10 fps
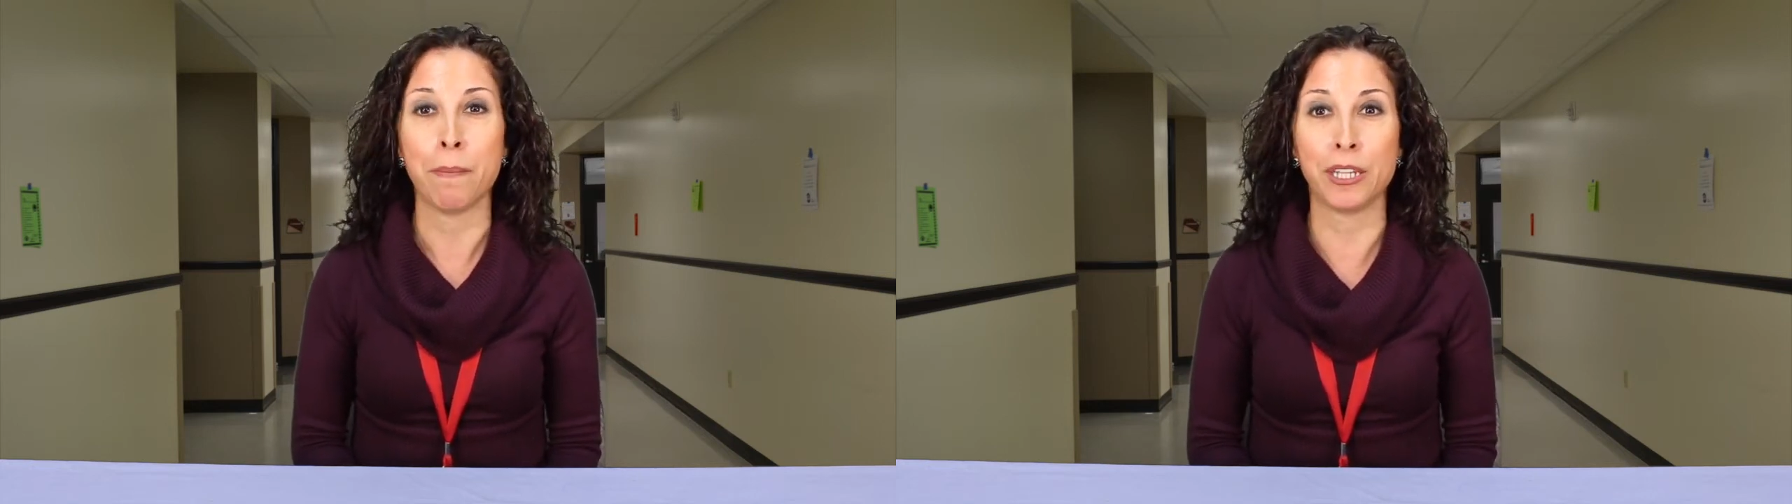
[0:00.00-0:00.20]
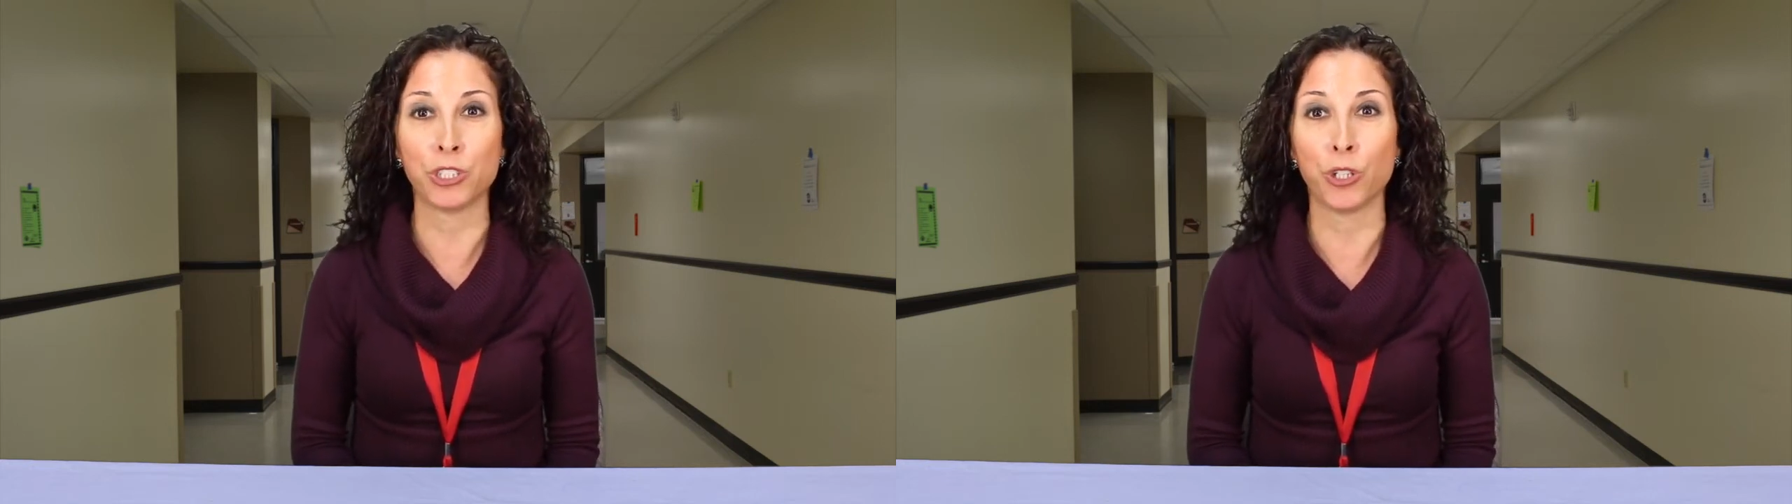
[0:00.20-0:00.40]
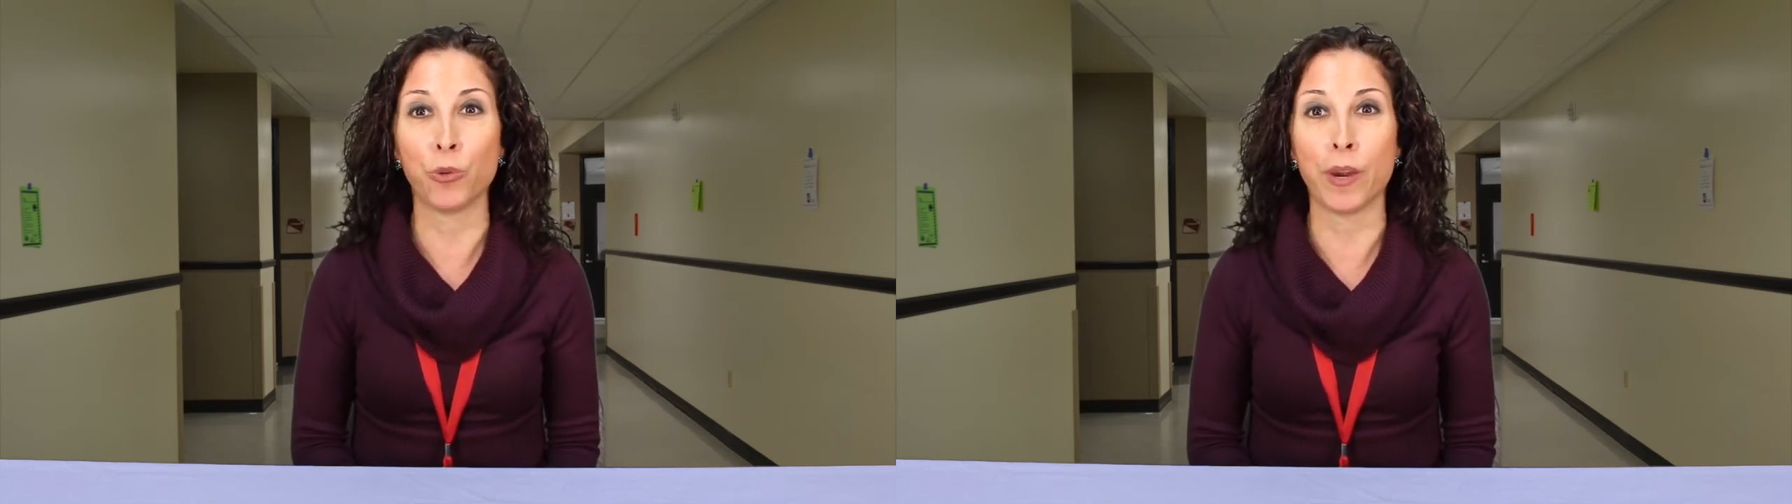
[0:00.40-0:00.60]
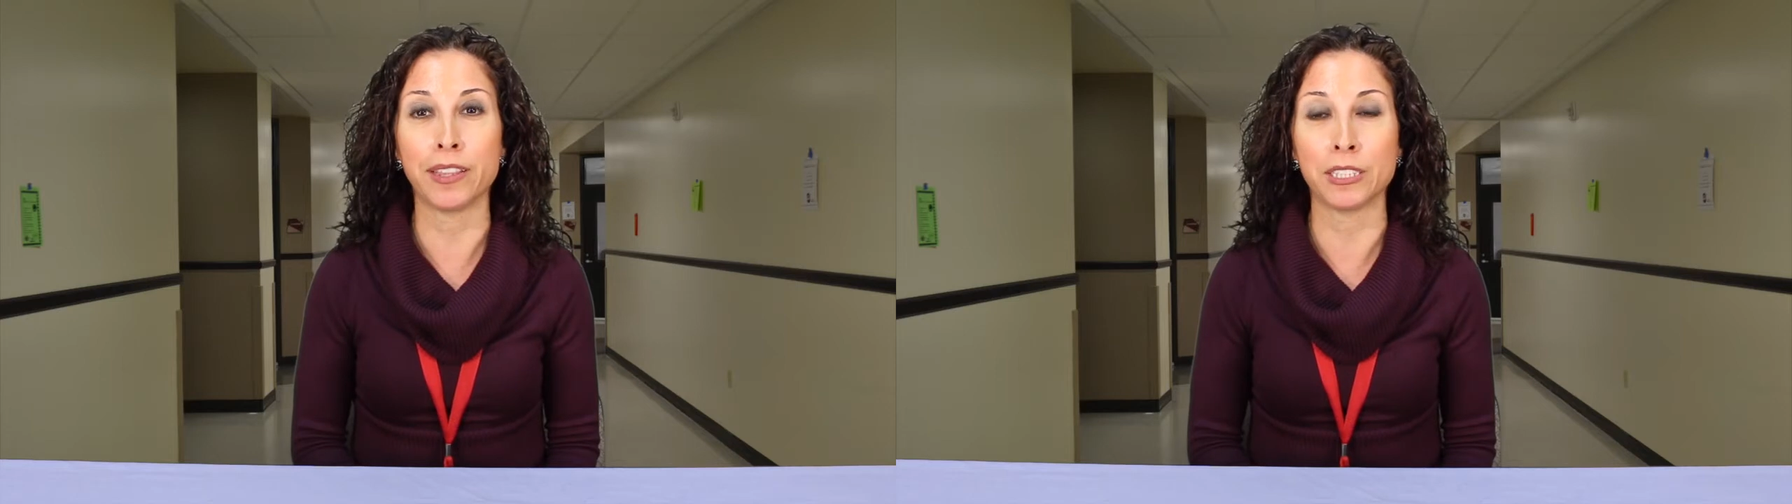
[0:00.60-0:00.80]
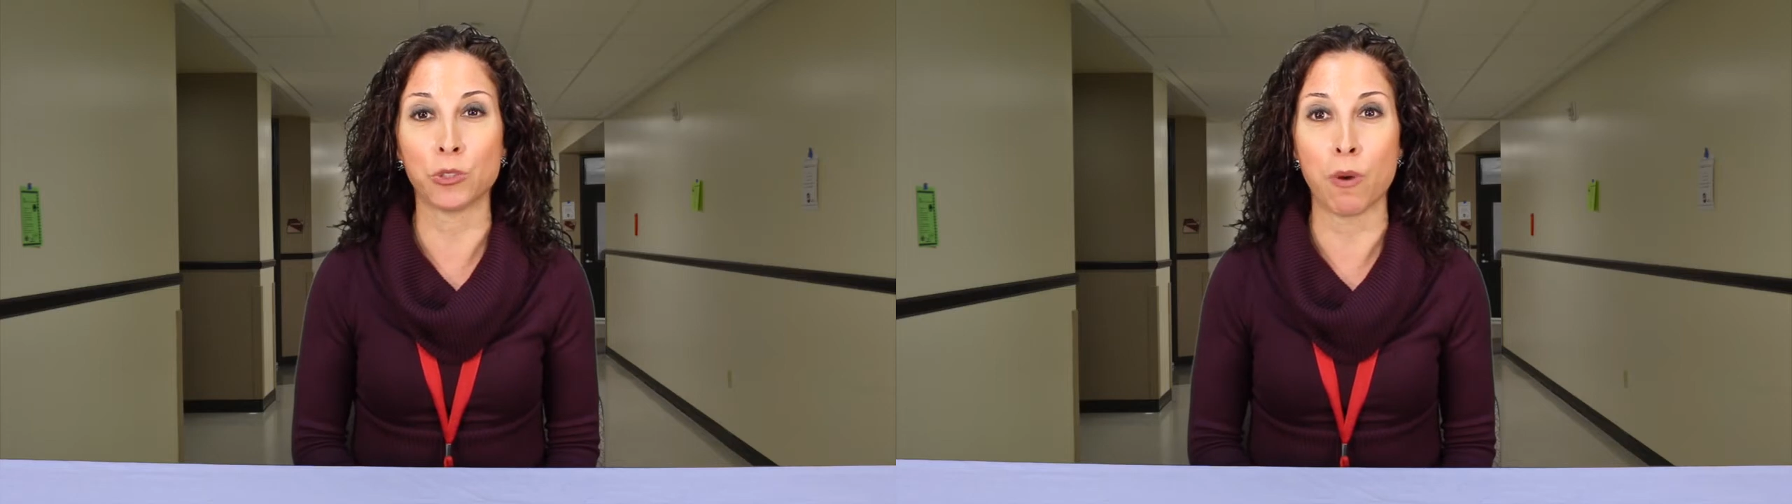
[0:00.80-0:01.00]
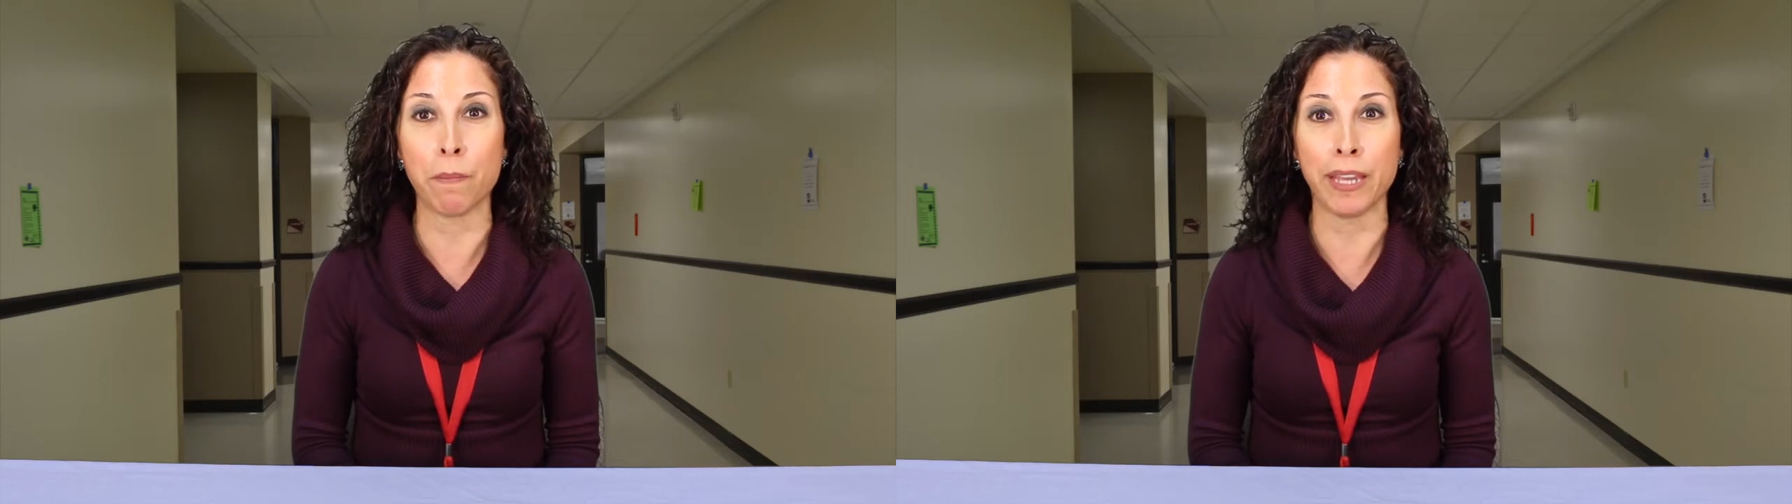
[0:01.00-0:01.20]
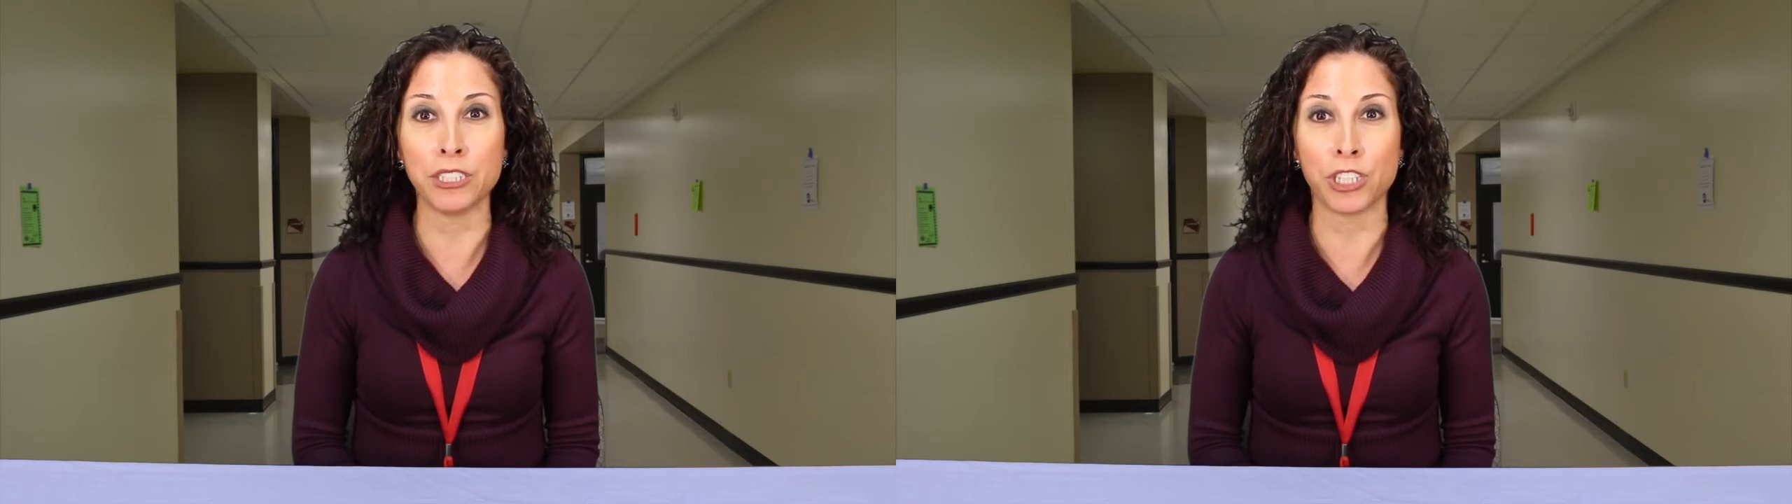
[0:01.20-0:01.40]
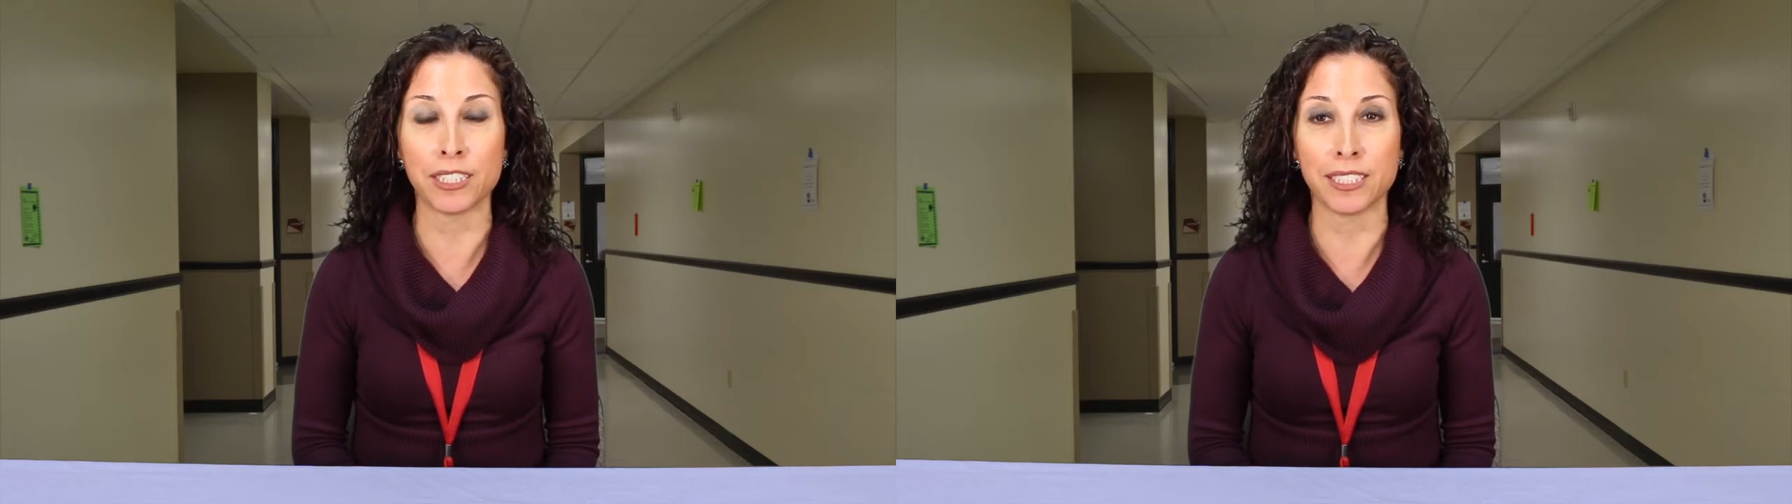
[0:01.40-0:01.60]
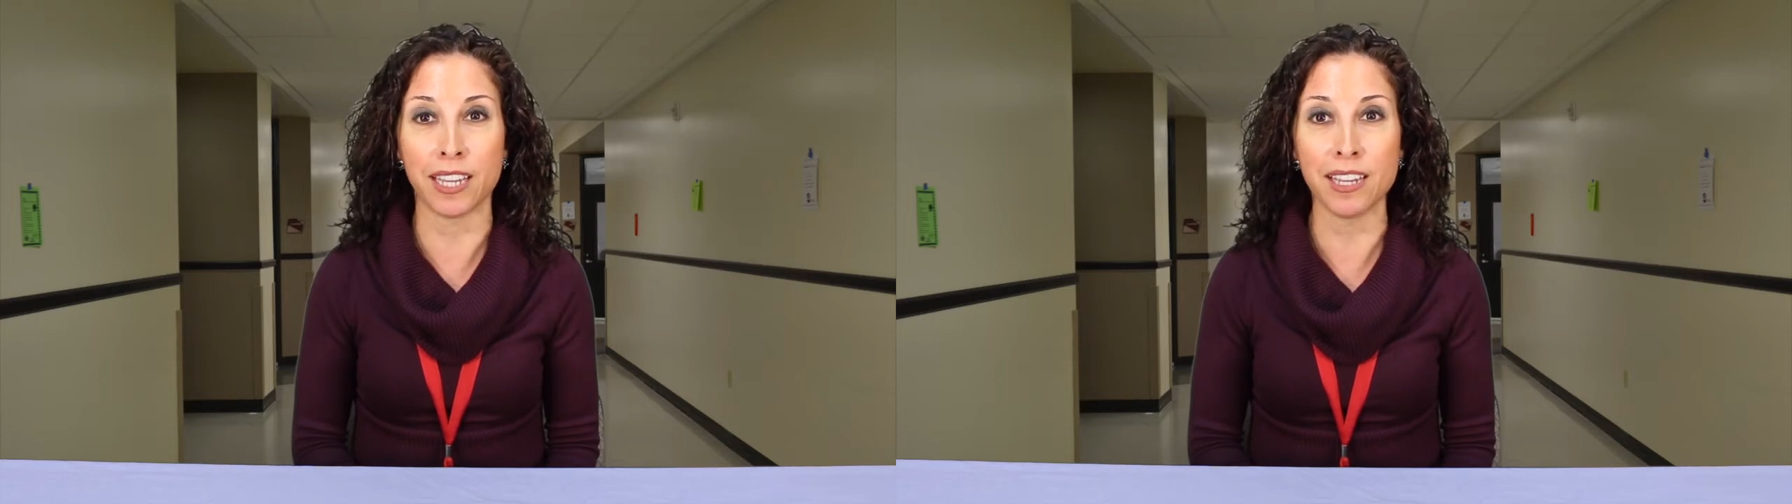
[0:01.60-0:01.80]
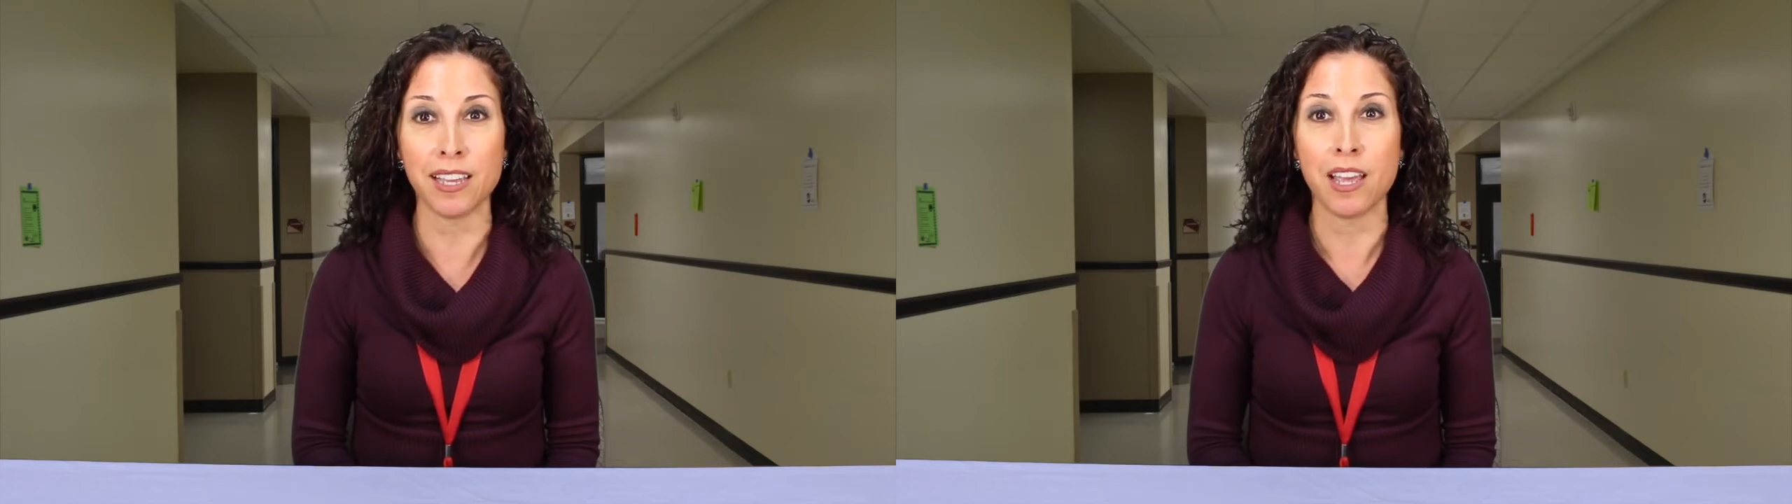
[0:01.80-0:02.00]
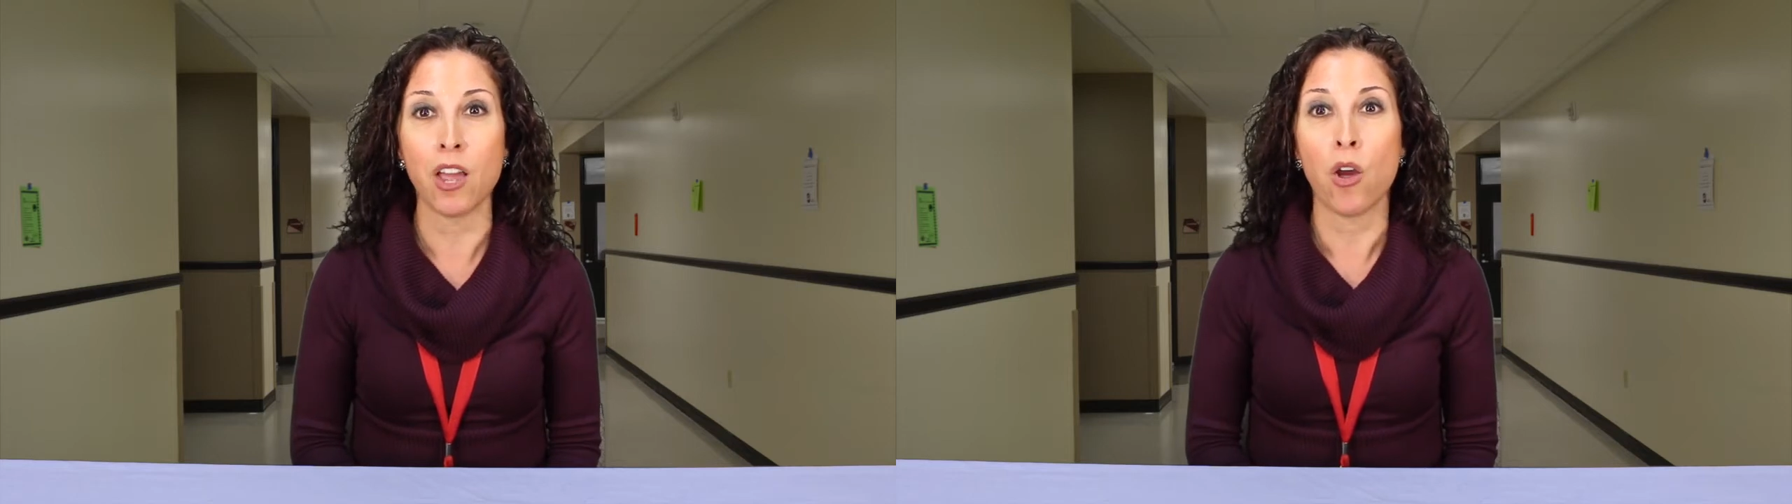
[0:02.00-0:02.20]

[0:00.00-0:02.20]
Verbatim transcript: make sure you write this one page essay,